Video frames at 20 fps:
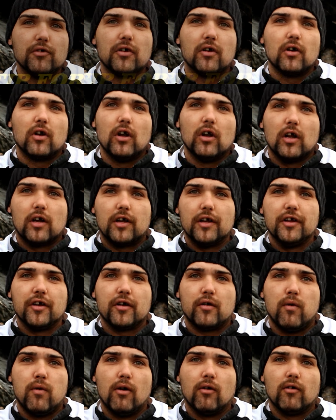you got to look at
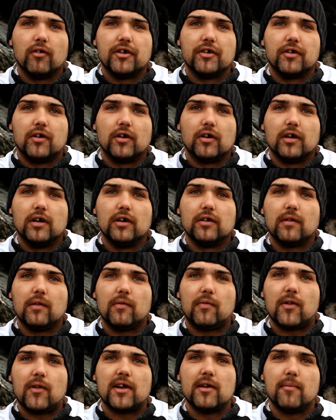your quarry. You got to
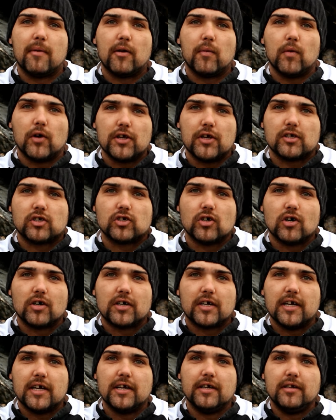think about what you're
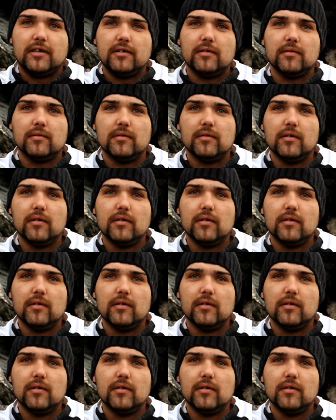targeting,